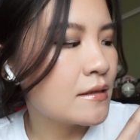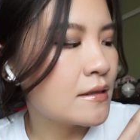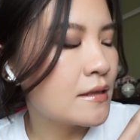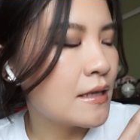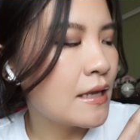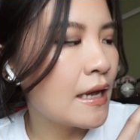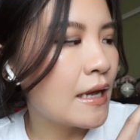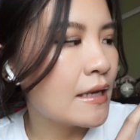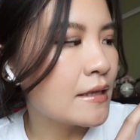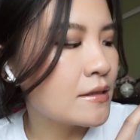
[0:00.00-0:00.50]

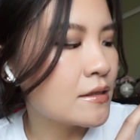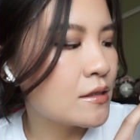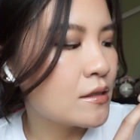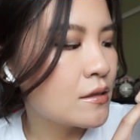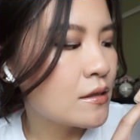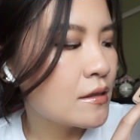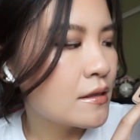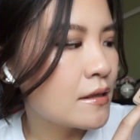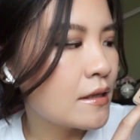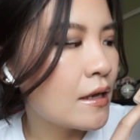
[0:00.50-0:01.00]
that
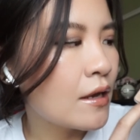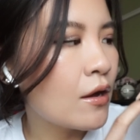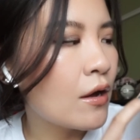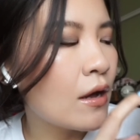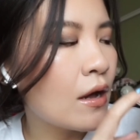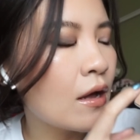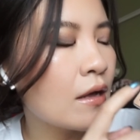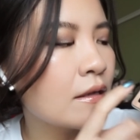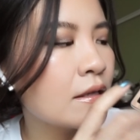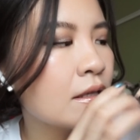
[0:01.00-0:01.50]

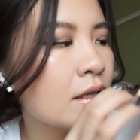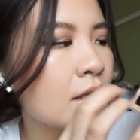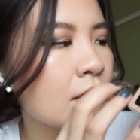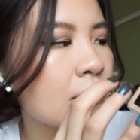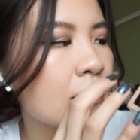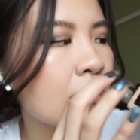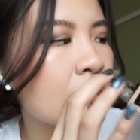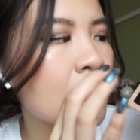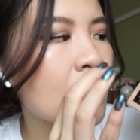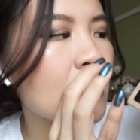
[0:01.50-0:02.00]

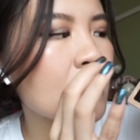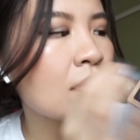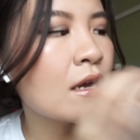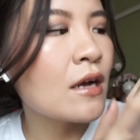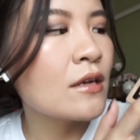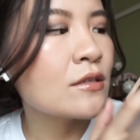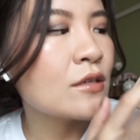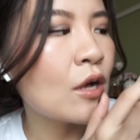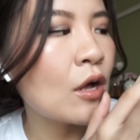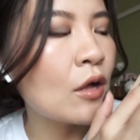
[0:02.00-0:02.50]
they are
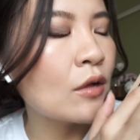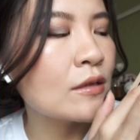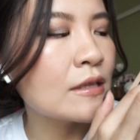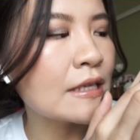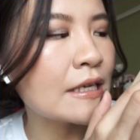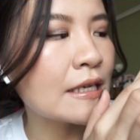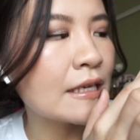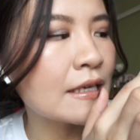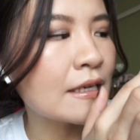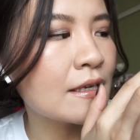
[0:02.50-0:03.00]
not
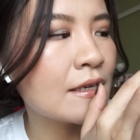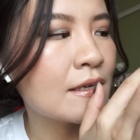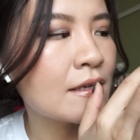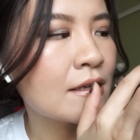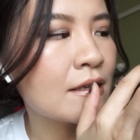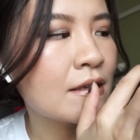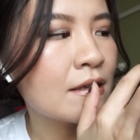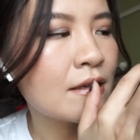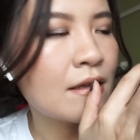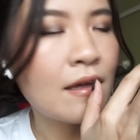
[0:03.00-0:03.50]
only
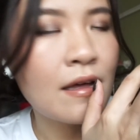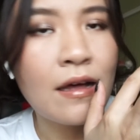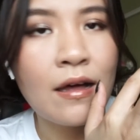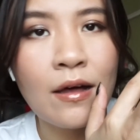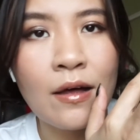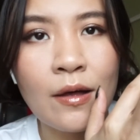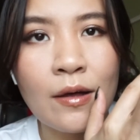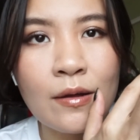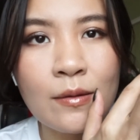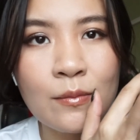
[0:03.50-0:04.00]

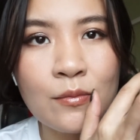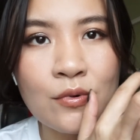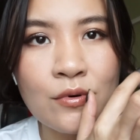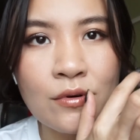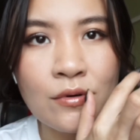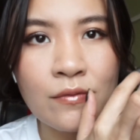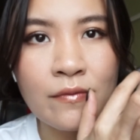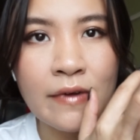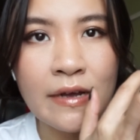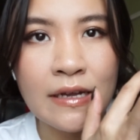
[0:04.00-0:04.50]

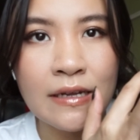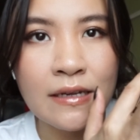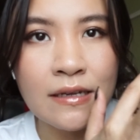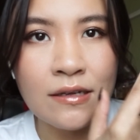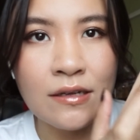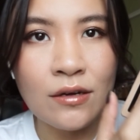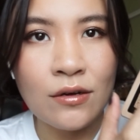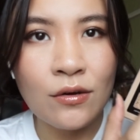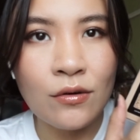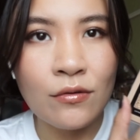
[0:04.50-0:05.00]

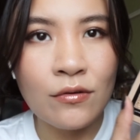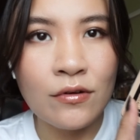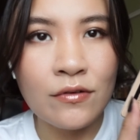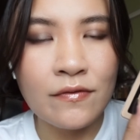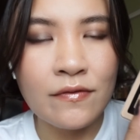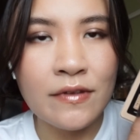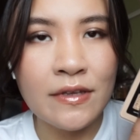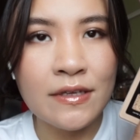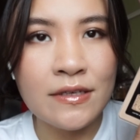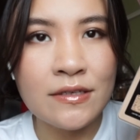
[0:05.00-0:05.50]
providing all
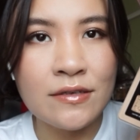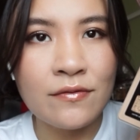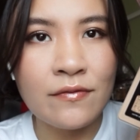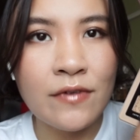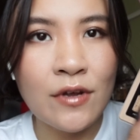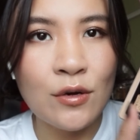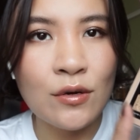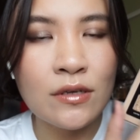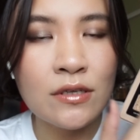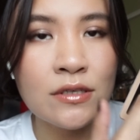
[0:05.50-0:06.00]
of this
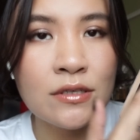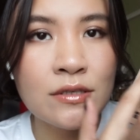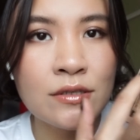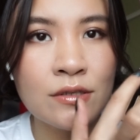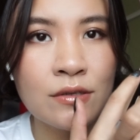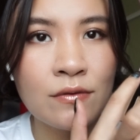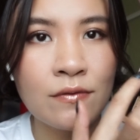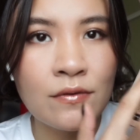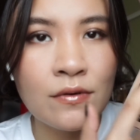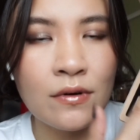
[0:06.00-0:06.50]
very
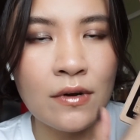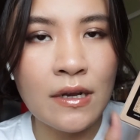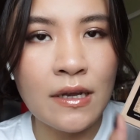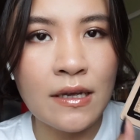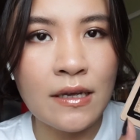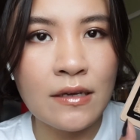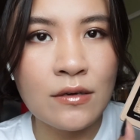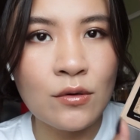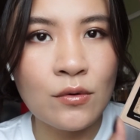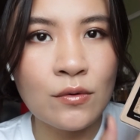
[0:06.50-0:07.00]

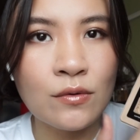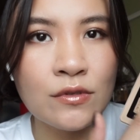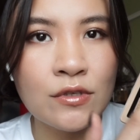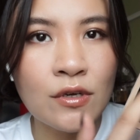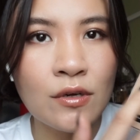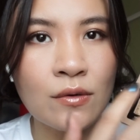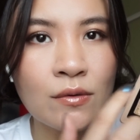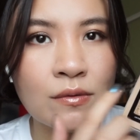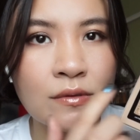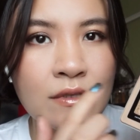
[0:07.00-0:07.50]
silvery,
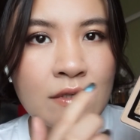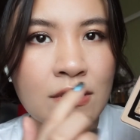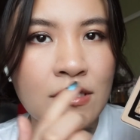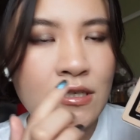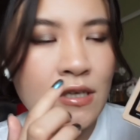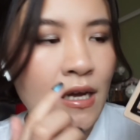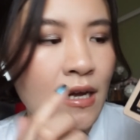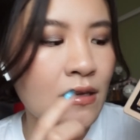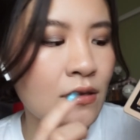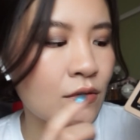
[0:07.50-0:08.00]
cool-toned
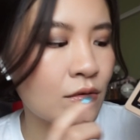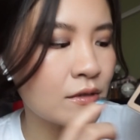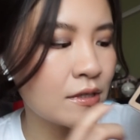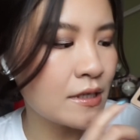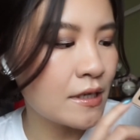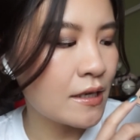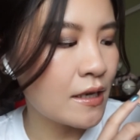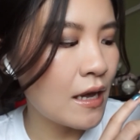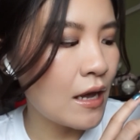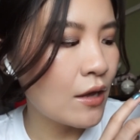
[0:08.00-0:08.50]
shadow,
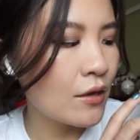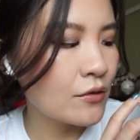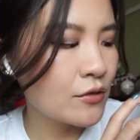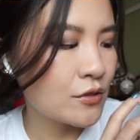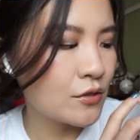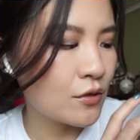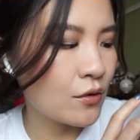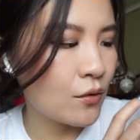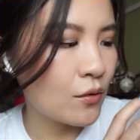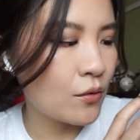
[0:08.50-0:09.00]
they
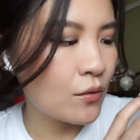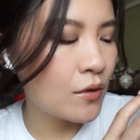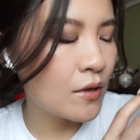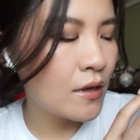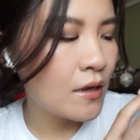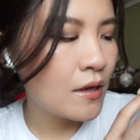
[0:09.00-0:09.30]
also